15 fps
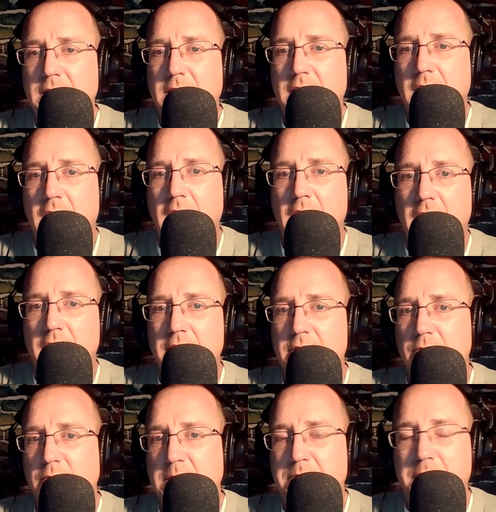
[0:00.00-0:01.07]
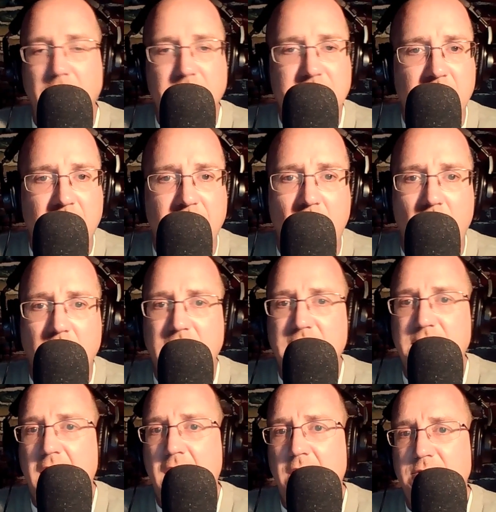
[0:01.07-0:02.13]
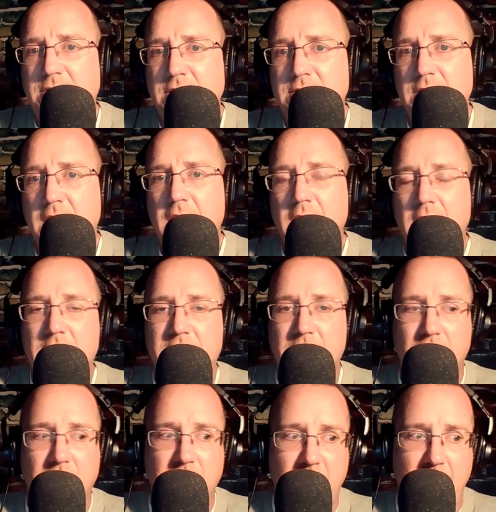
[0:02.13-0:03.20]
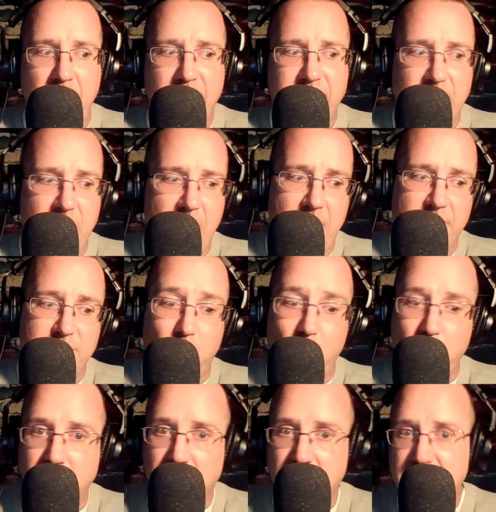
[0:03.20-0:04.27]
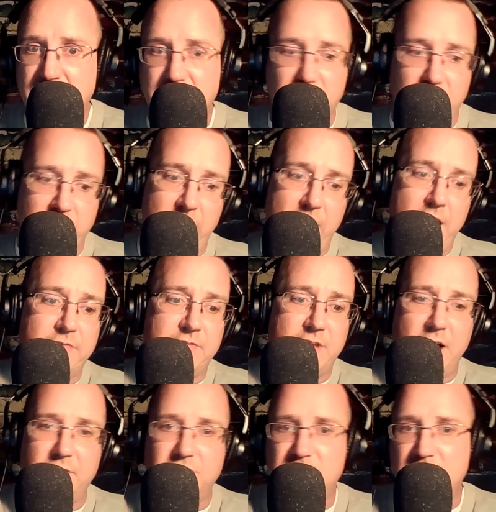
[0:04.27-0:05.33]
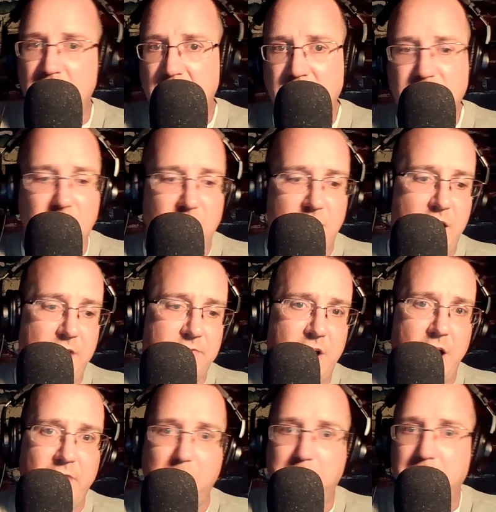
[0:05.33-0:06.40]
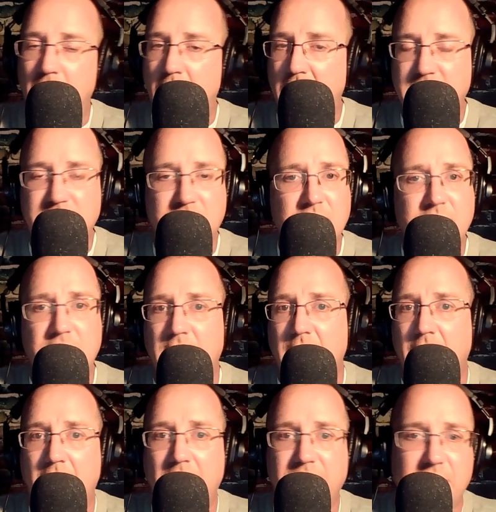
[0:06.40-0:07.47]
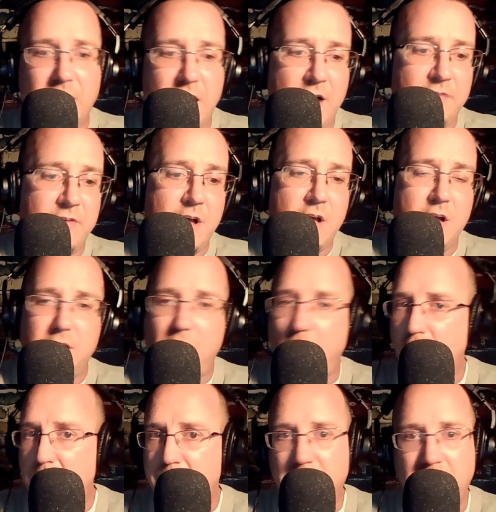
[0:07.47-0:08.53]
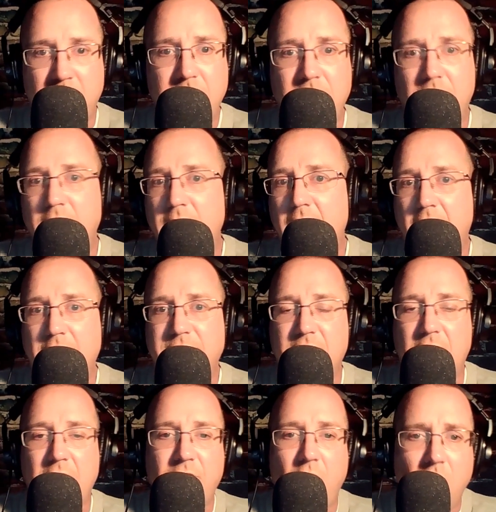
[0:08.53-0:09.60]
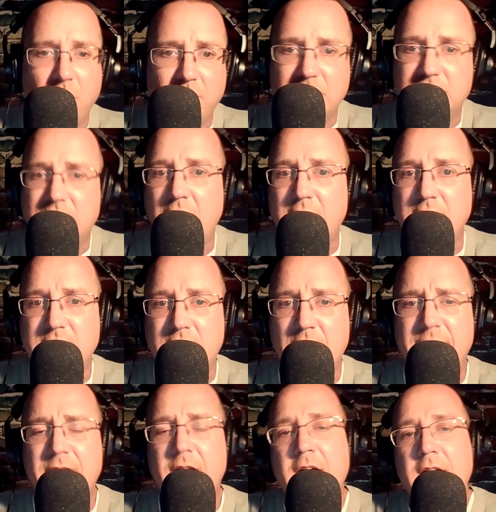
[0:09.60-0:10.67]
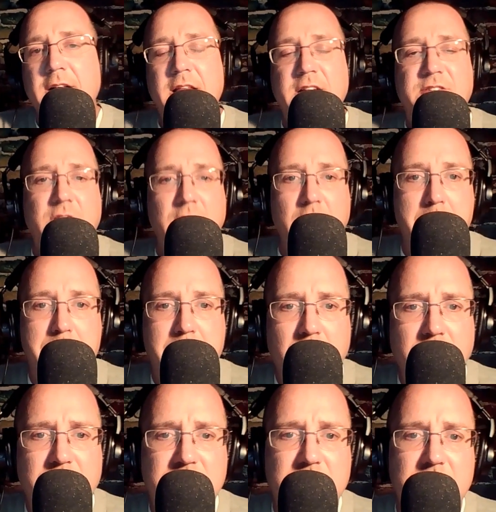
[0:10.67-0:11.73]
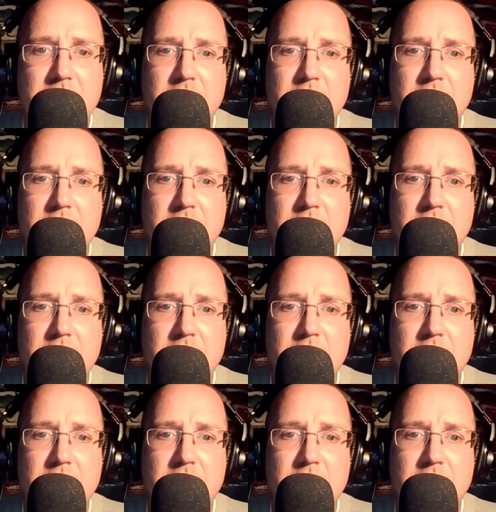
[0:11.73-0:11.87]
the rebuilding of all these houses. They're going to have toilets. They're going to have sinks. They're going to have appliances. They're going to have carpeting. They're going to have all this kind of stuff that's going to boost,